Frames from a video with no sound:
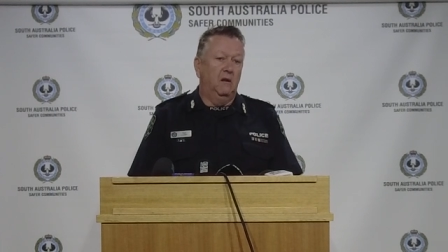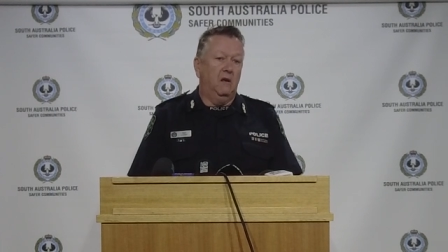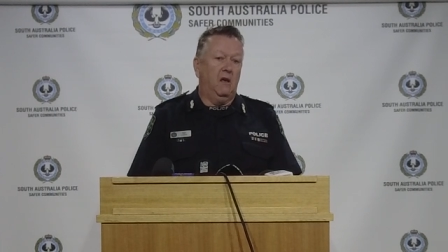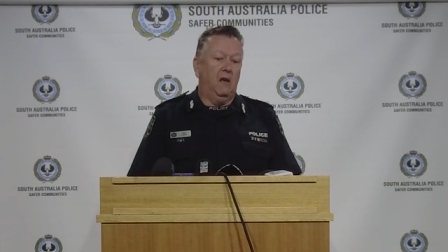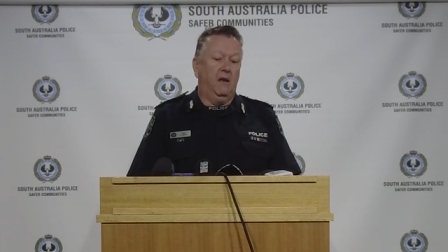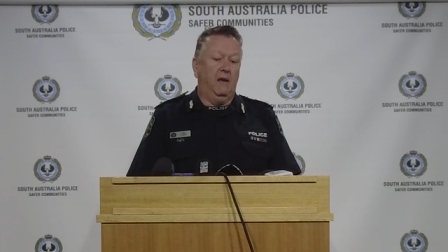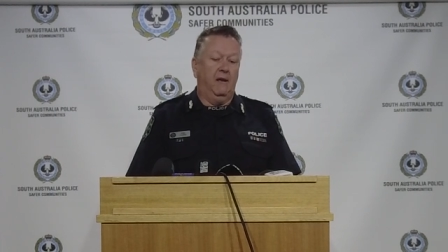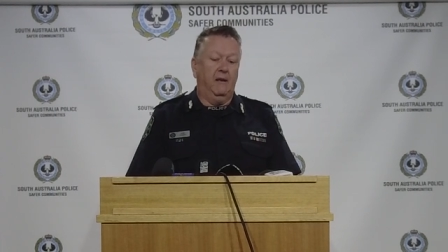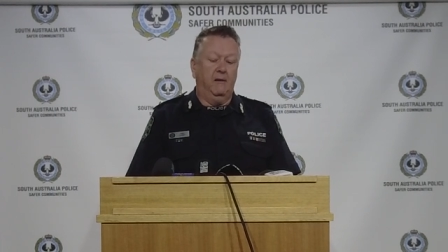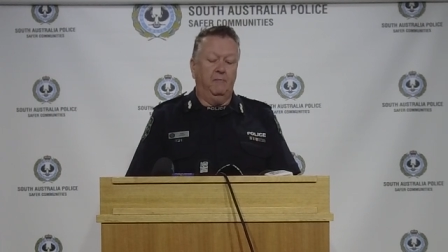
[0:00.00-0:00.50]

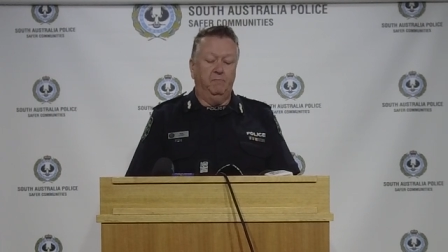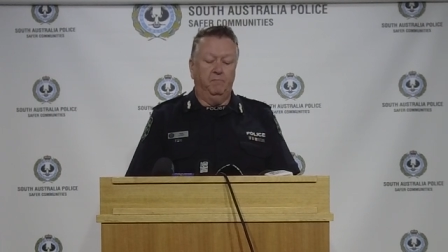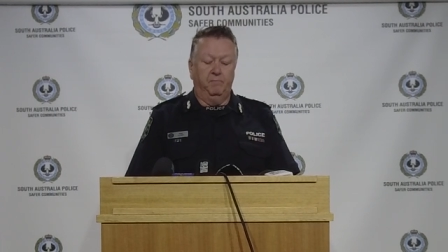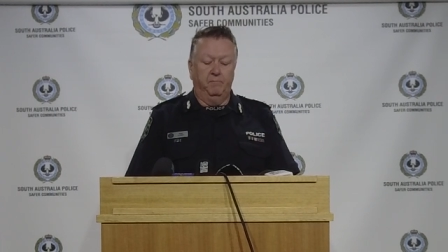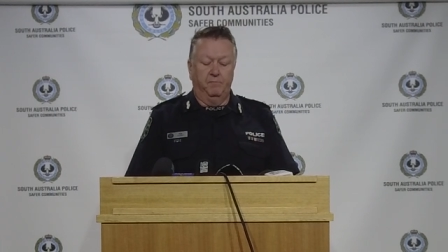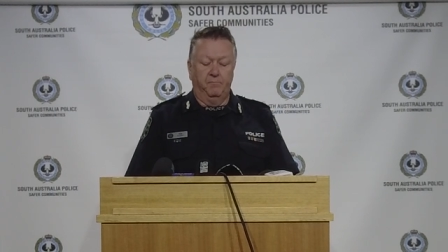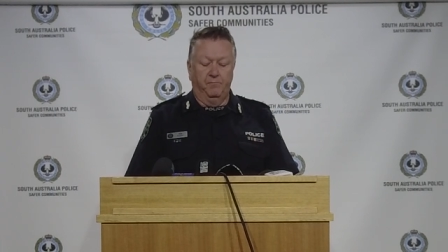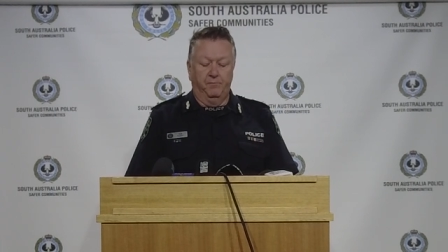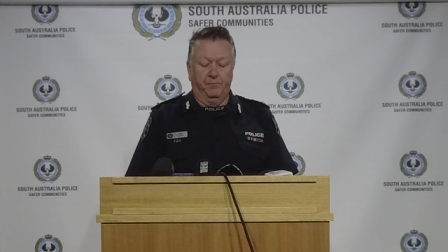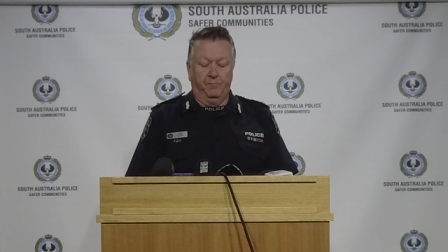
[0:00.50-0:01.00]
And
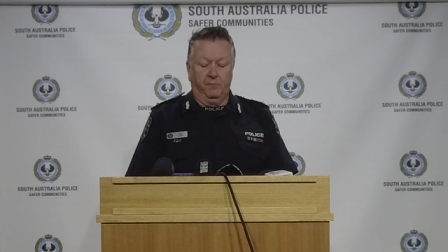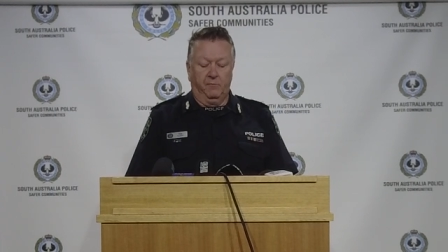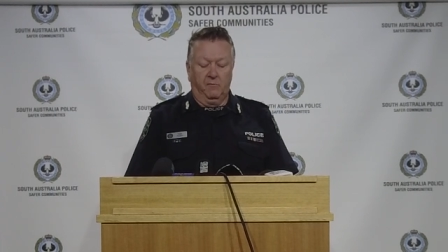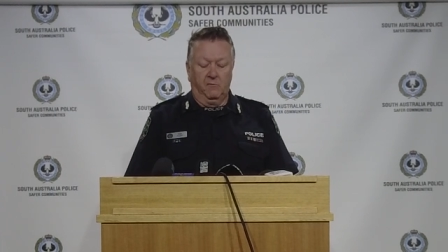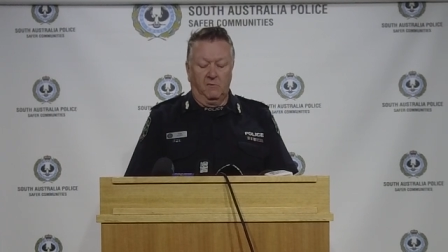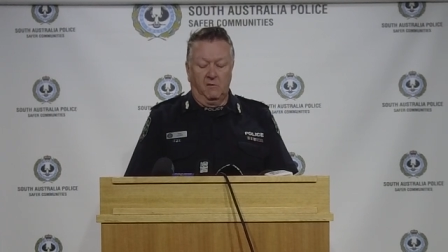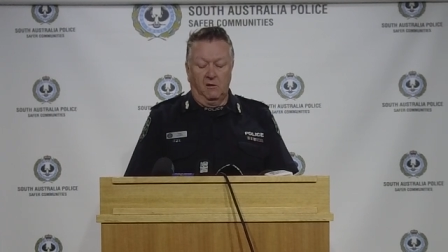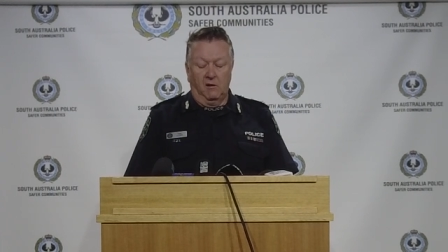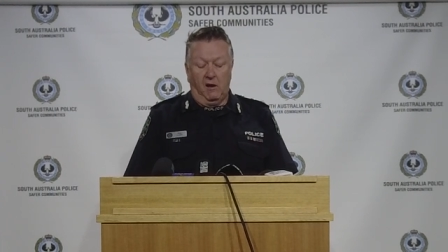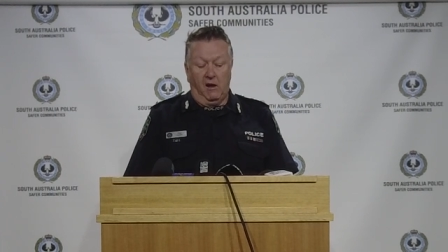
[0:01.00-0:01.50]

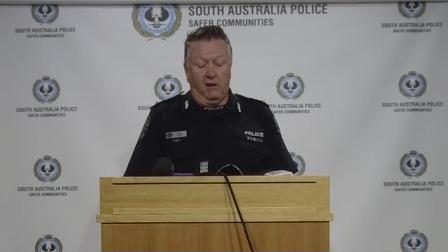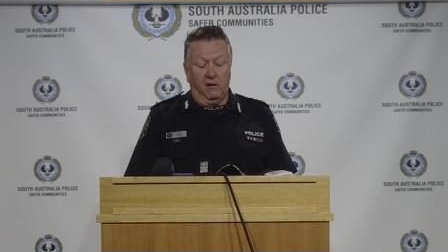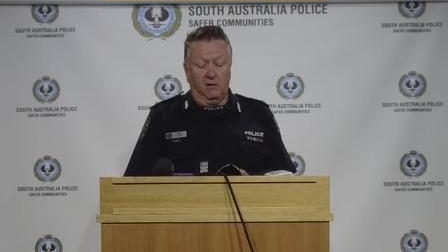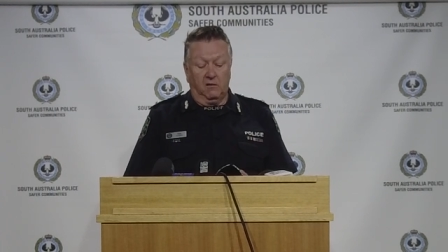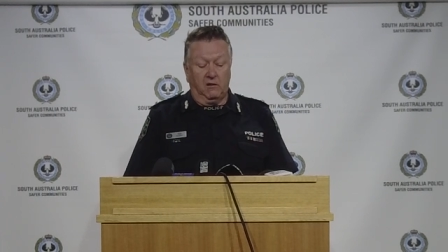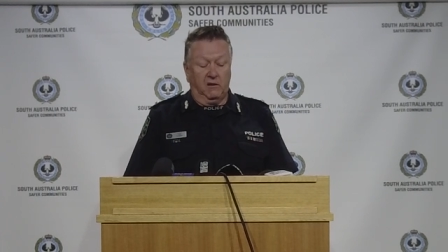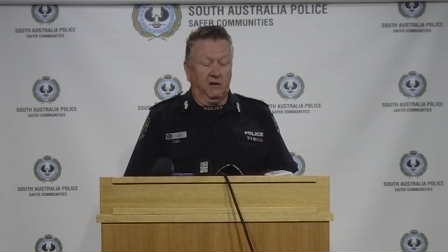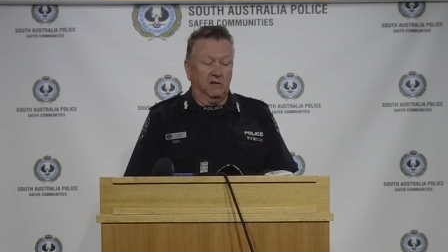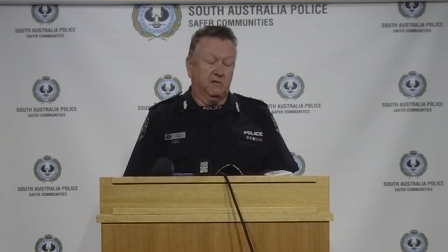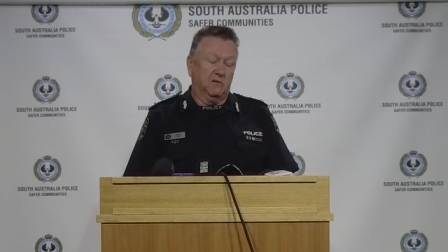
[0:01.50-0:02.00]

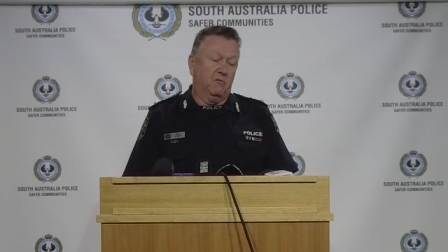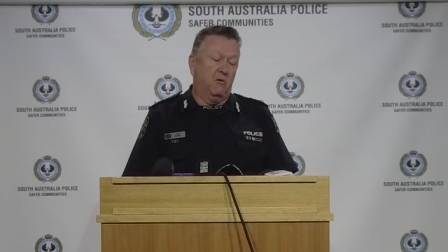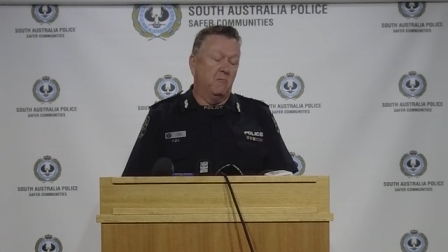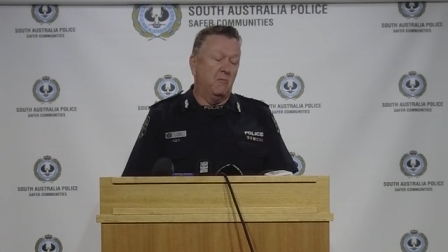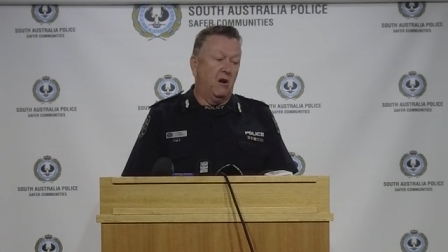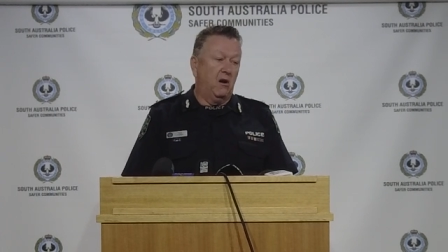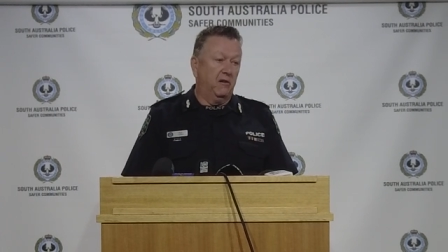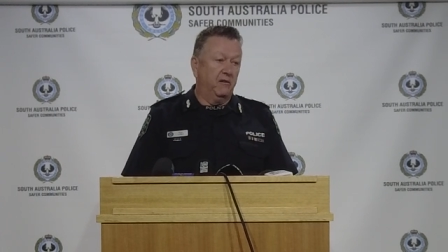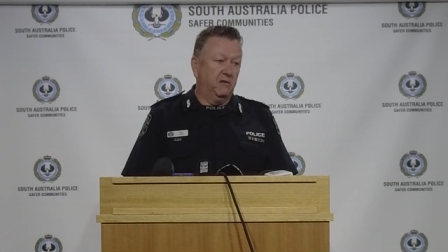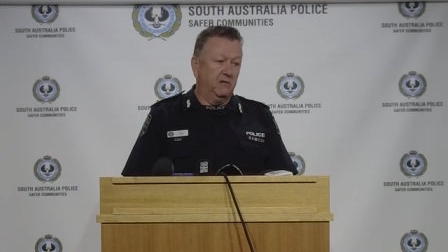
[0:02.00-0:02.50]
look, it is a
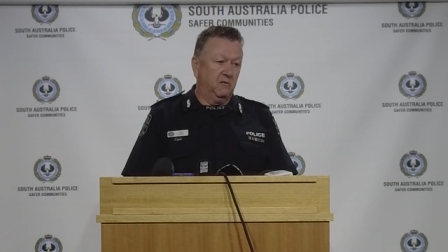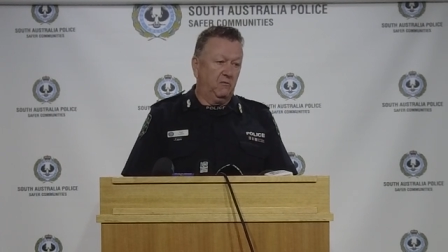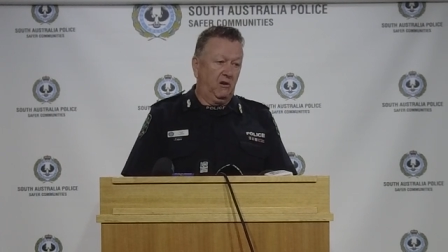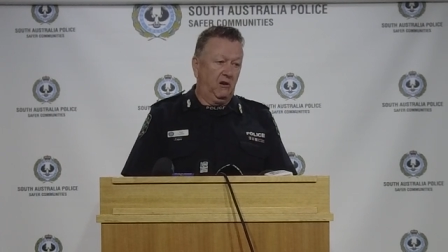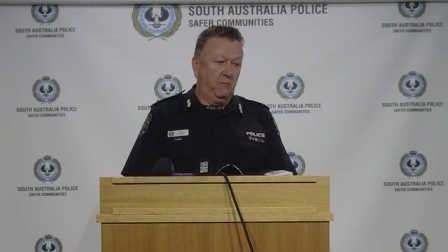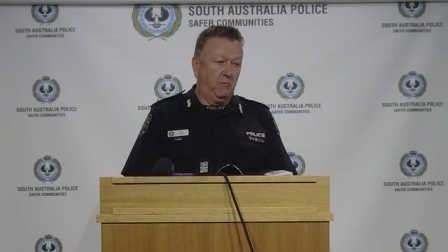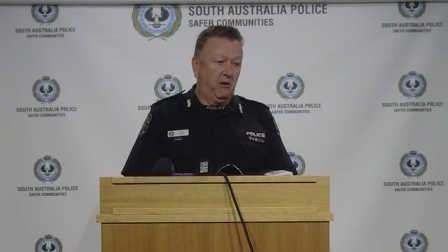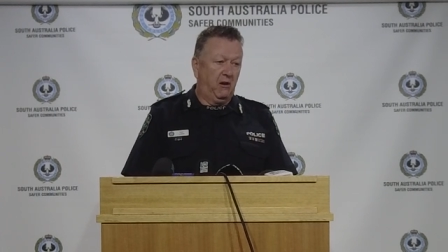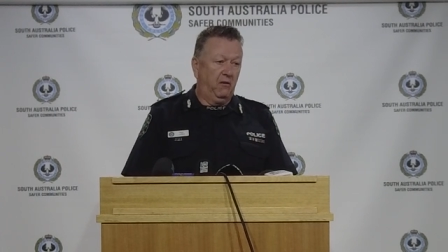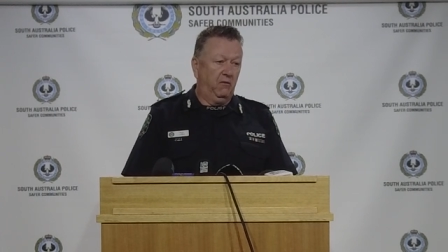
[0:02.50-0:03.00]
reminder to
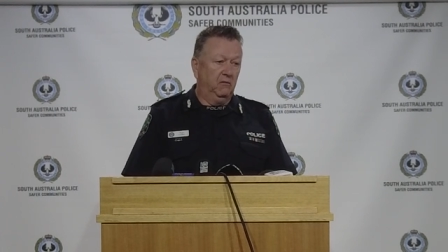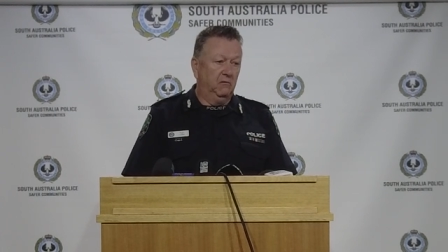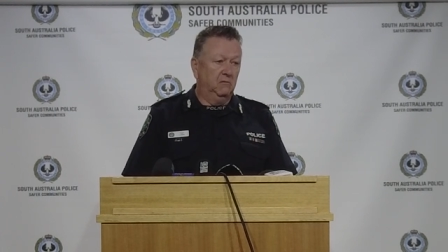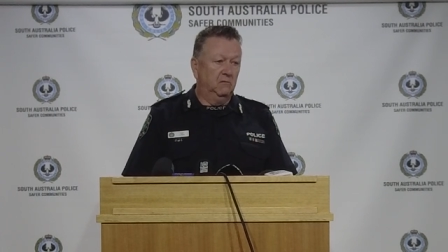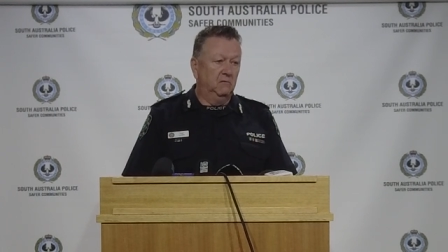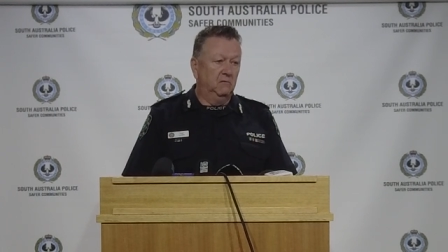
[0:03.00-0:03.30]
any parent,